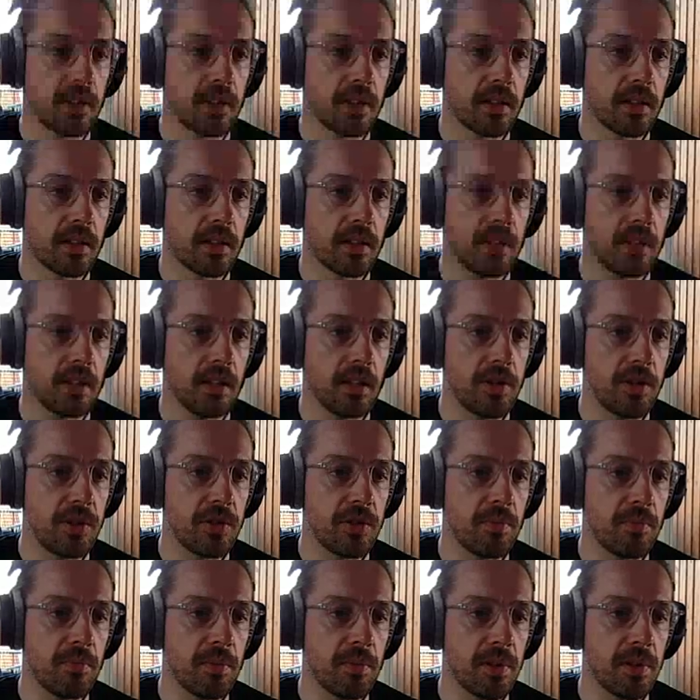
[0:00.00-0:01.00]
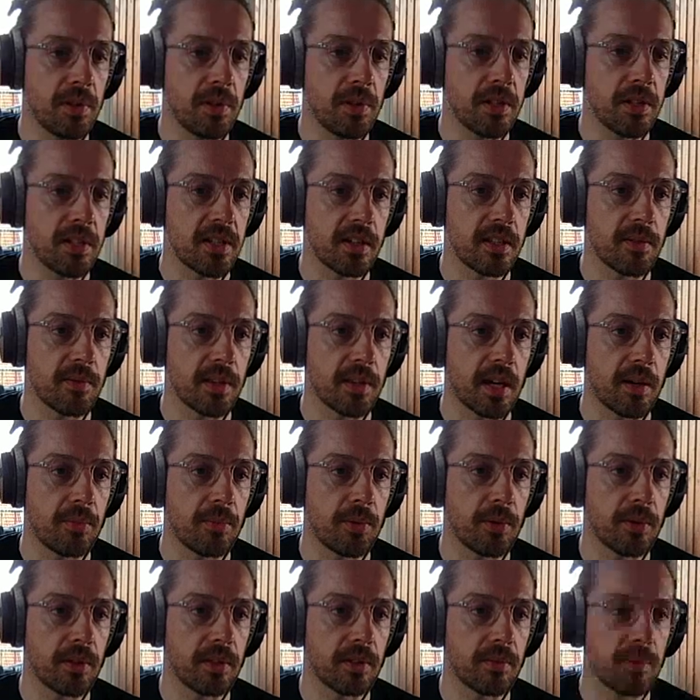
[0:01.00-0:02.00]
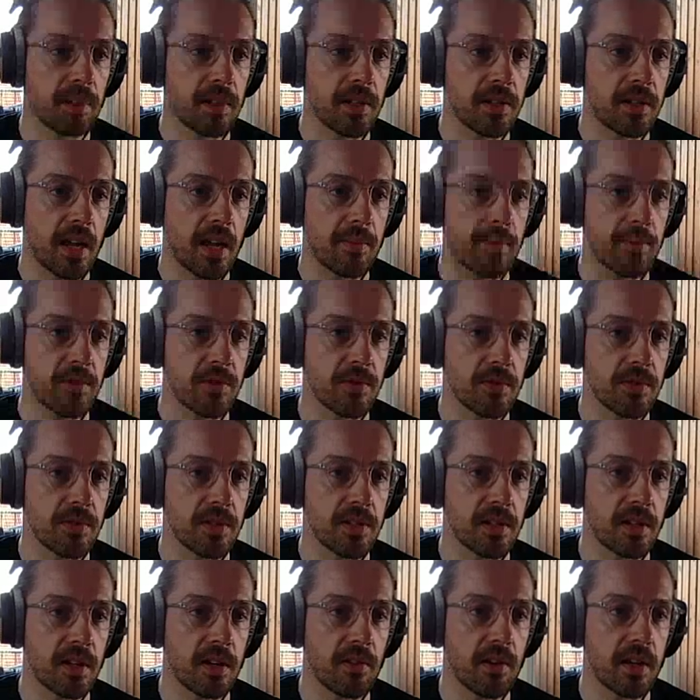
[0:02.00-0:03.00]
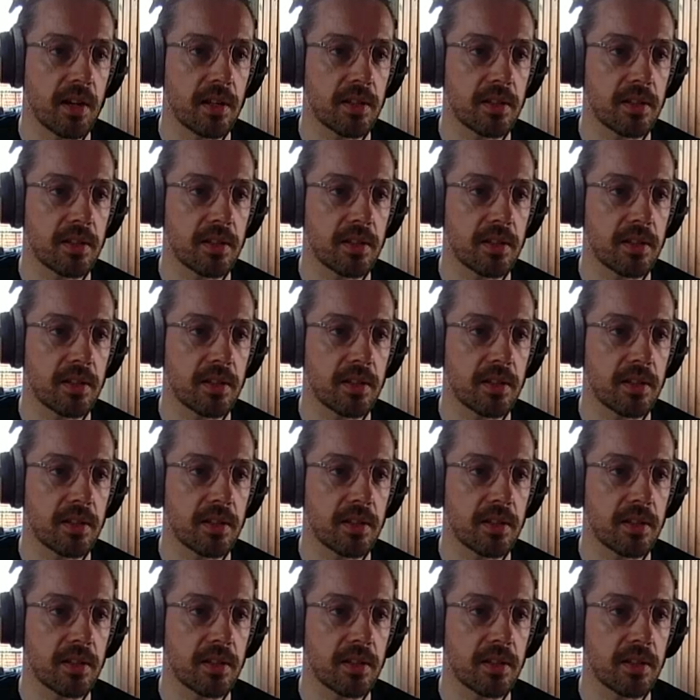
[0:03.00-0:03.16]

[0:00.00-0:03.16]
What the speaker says: Yeah, we shouldn't be setting the item at that point, because cam source is incorrect.